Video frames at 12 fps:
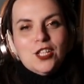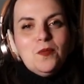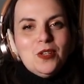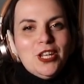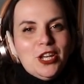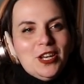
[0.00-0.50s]
it's
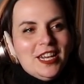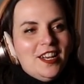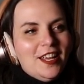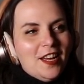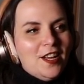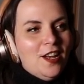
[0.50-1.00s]
almost like you need
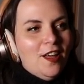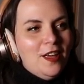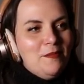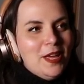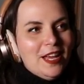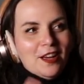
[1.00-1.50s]
like a
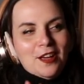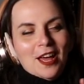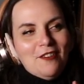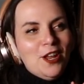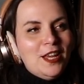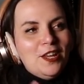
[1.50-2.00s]
climate
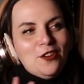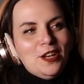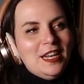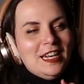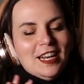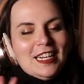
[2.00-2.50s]
like you
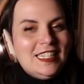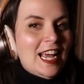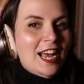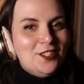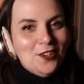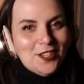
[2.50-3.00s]
need it like
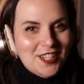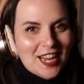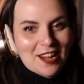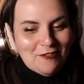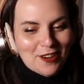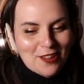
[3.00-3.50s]
tagged on to
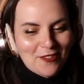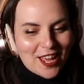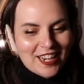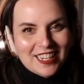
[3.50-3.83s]
like every event